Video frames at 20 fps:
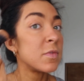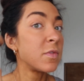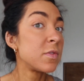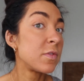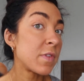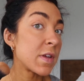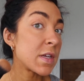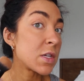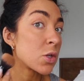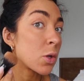
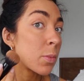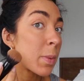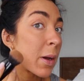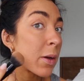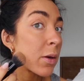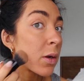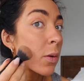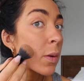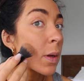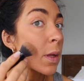facial
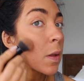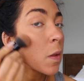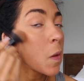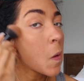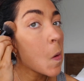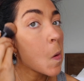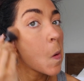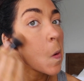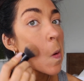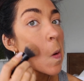powder with.
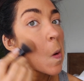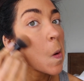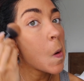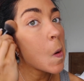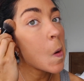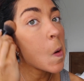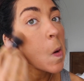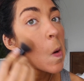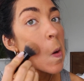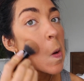
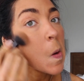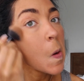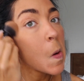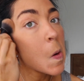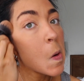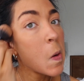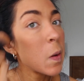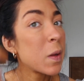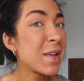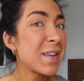
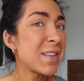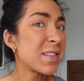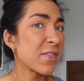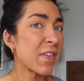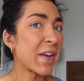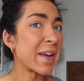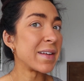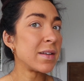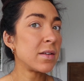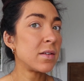It's
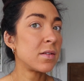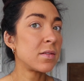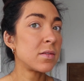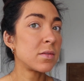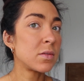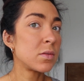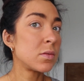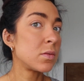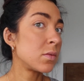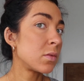fine.
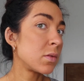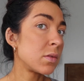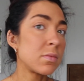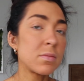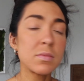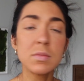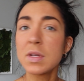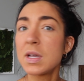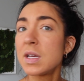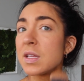
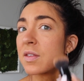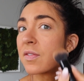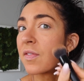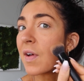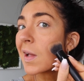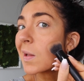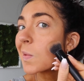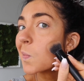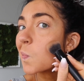It's fine.